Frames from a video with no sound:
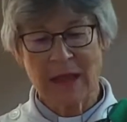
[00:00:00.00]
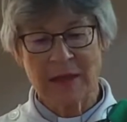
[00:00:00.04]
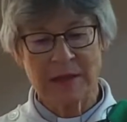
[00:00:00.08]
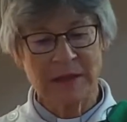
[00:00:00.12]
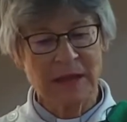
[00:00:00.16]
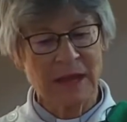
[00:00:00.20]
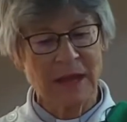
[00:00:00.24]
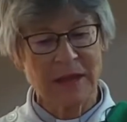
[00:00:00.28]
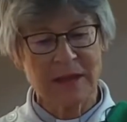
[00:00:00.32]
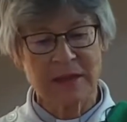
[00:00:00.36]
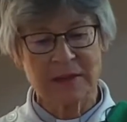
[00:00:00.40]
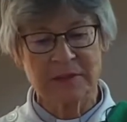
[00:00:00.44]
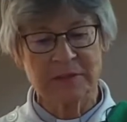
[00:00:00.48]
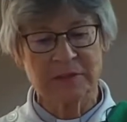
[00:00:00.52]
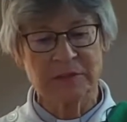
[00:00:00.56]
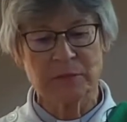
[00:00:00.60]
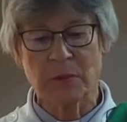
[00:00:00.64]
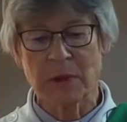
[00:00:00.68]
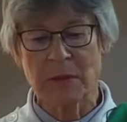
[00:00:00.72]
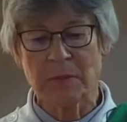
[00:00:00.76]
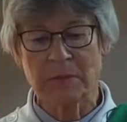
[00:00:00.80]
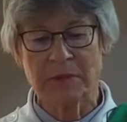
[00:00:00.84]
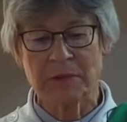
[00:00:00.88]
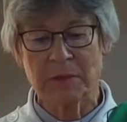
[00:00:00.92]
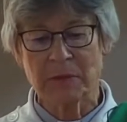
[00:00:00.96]
had it
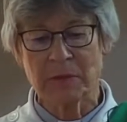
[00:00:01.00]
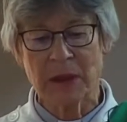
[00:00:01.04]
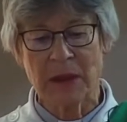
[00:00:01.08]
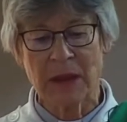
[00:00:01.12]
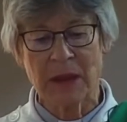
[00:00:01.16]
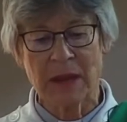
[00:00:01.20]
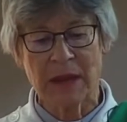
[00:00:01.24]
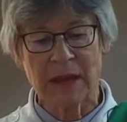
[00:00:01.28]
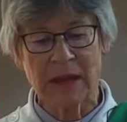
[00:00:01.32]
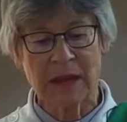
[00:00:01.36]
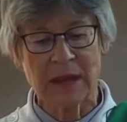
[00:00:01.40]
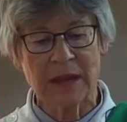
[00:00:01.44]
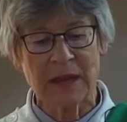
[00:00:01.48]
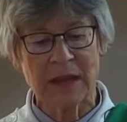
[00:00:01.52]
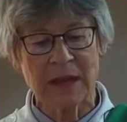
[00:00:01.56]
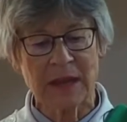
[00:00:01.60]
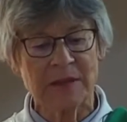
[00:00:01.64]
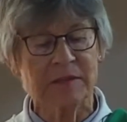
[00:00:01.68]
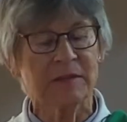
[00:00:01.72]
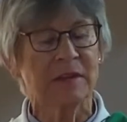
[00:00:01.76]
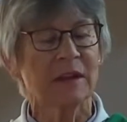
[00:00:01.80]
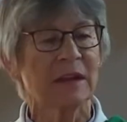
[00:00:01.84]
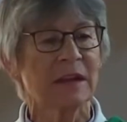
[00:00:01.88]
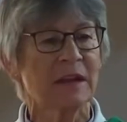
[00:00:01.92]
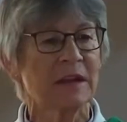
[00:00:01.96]
swept away, and
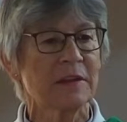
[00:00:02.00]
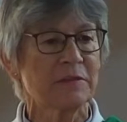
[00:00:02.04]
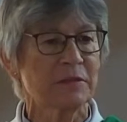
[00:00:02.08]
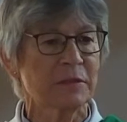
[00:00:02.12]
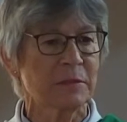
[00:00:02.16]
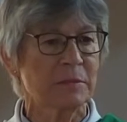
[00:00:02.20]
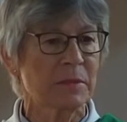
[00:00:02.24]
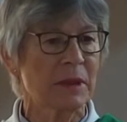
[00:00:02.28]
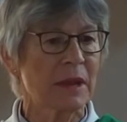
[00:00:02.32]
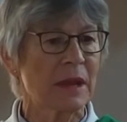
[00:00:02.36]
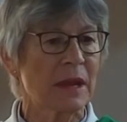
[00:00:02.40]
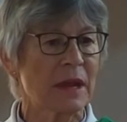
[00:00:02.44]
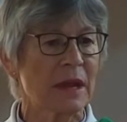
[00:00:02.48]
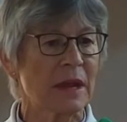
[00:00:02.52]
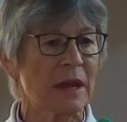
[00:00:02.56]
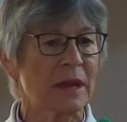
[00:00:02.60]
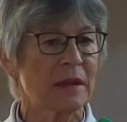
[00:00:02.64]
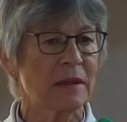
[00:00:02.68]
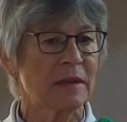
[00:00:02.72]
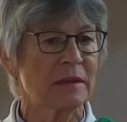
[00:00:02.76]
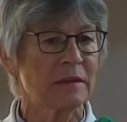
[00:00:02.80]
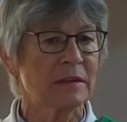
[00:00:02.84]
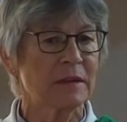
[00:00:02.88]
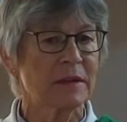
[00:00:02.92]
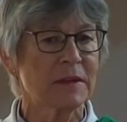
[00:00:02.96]
had to leave them
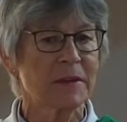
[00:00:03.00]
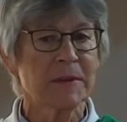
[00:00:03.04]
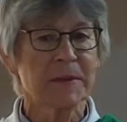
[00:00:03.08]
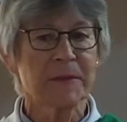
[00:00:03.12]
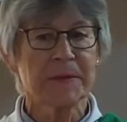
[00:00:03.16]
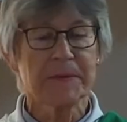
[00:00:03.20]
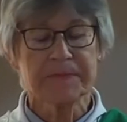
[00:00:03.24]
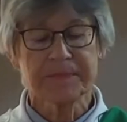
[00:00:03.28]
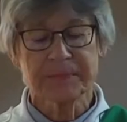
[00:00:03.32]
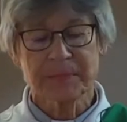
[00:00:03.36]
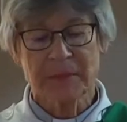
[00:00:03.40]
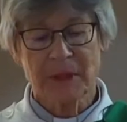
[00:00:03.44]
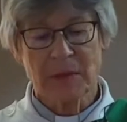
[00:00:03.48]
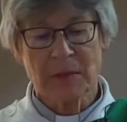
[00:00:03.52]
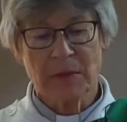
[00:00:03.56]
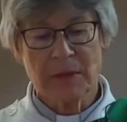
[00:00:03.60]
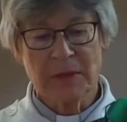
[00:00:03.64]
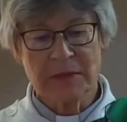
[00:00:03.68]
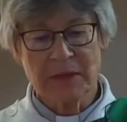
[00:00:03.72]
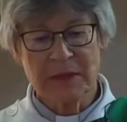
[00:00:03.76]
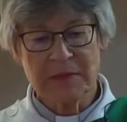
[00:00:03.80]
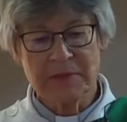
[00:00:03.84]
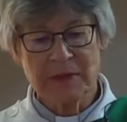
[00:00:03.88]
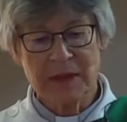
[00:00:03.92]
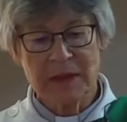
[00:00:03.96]
behind while
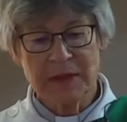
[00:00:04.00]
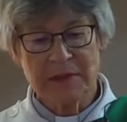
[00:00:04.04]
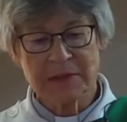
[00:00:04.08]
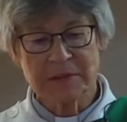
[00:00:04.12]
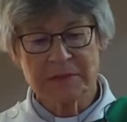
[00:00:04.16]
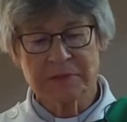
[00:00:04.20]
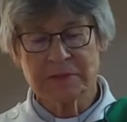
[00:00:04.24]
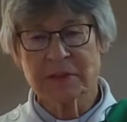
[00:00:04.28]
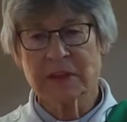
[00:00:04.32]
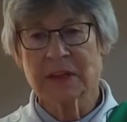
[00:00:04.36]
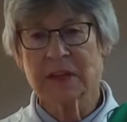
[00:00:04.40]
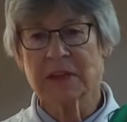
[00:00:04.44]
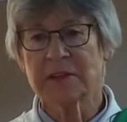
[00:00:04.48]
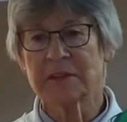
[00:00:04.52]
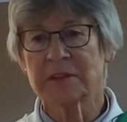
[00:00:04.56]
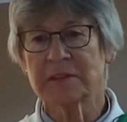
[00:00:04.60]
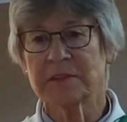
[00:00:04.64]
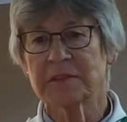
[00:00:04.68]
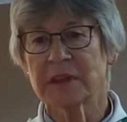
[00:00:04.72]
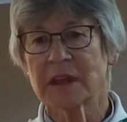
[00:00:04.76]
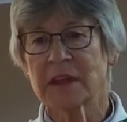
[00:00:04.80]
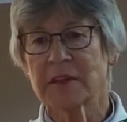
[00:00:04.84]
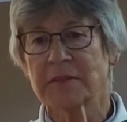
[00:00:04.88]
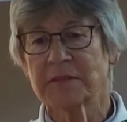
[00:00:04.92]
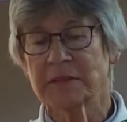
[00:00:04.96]
they've had to flee to
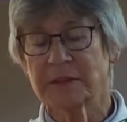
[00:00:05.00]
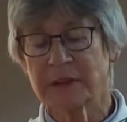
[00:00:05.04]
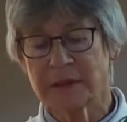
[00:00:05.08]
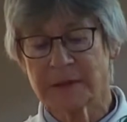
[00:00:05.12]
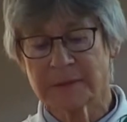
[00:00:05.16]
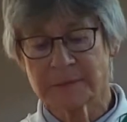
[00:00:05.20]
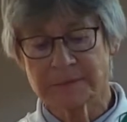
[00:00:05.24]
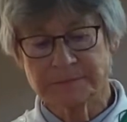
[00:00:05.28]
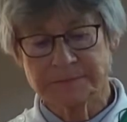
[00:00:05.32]
safety.